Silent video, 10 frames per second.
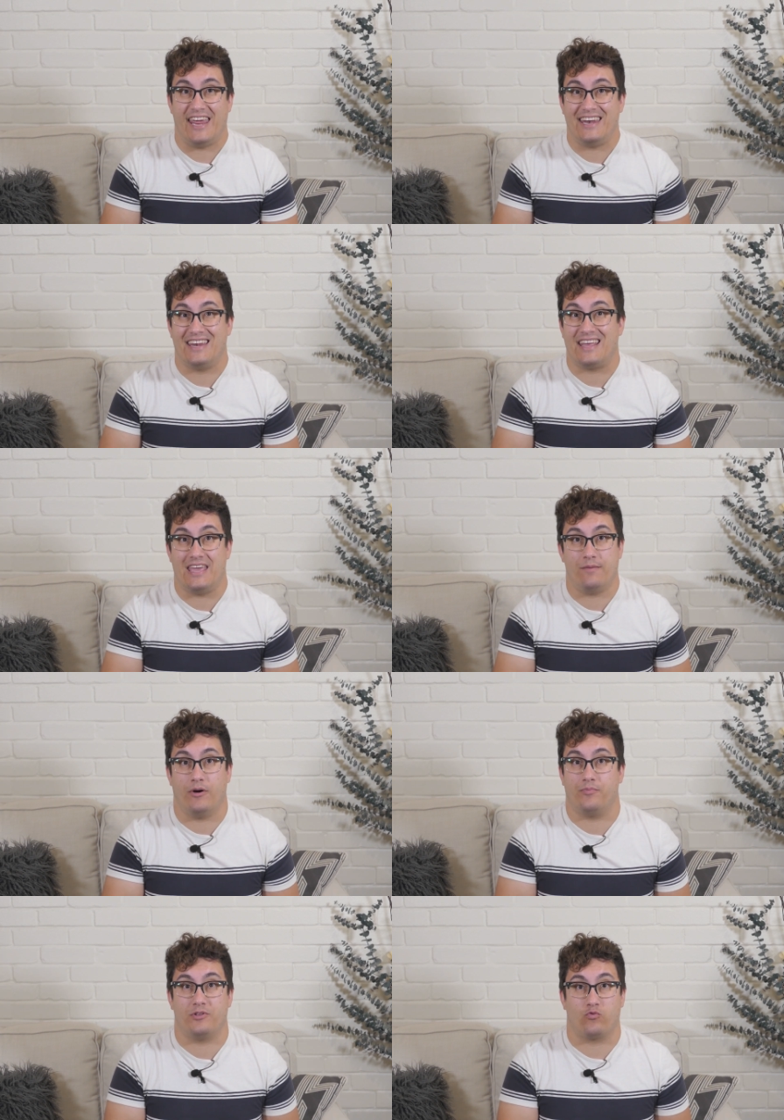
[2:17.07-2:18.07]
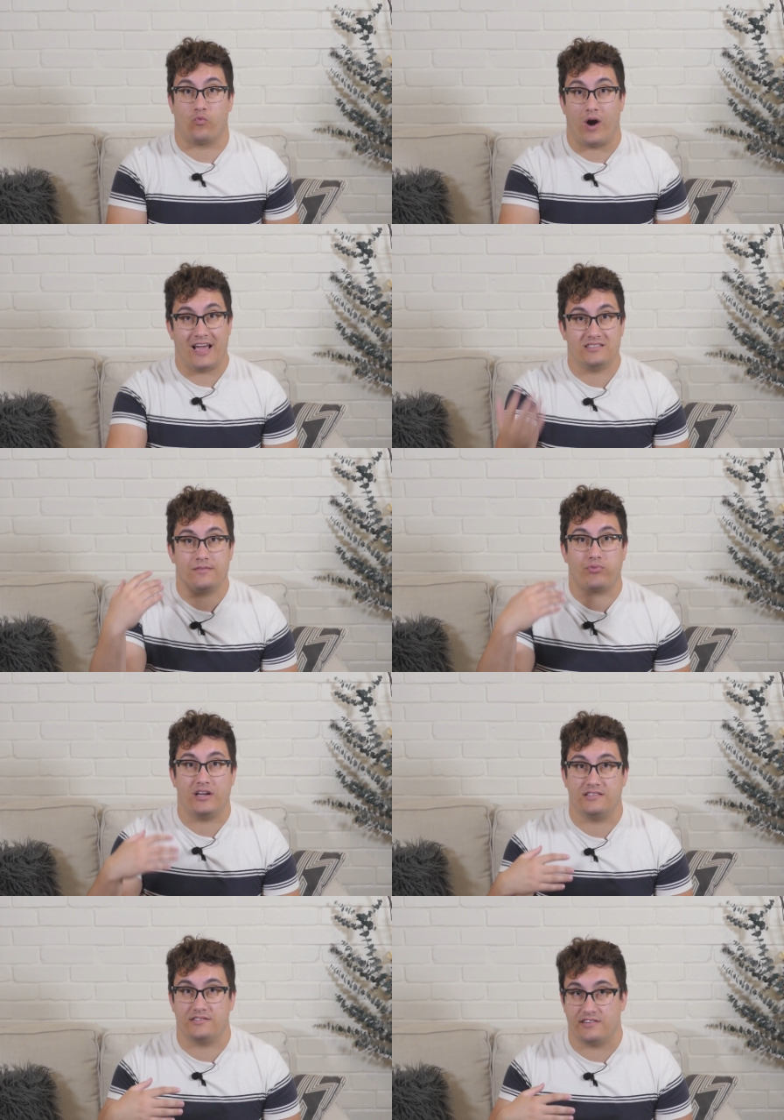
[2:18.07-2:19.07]
needed to keep up with rising
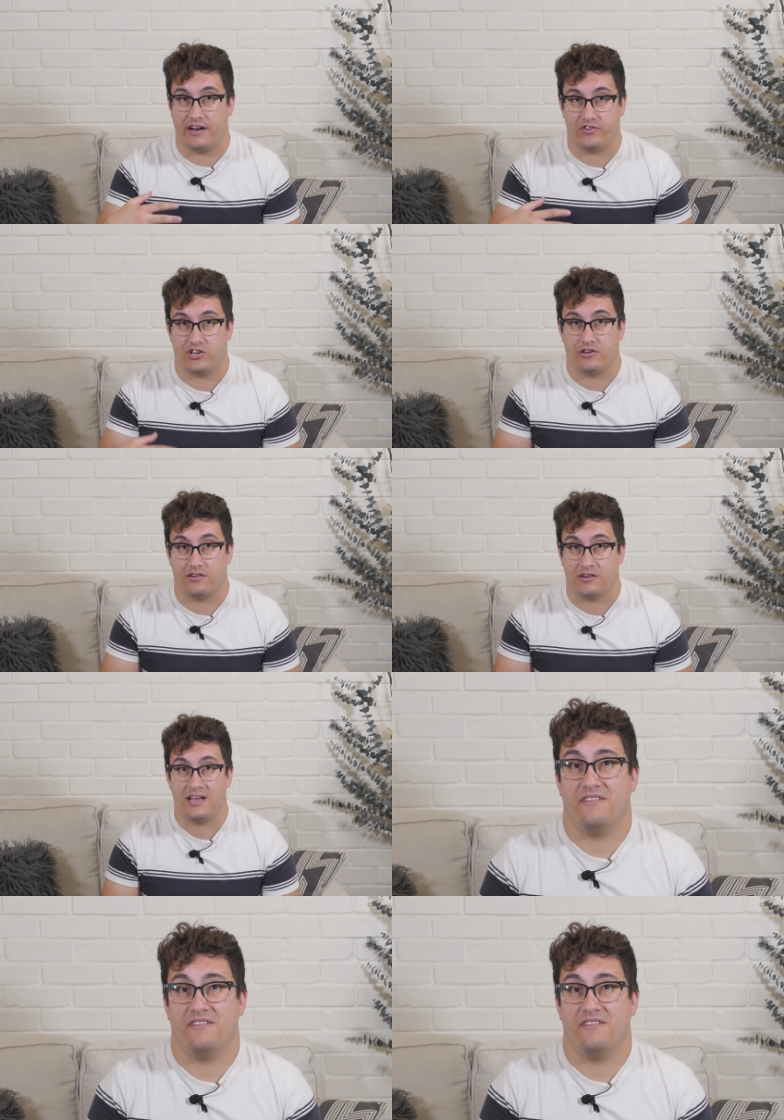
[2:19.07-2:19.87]
prices at every turn.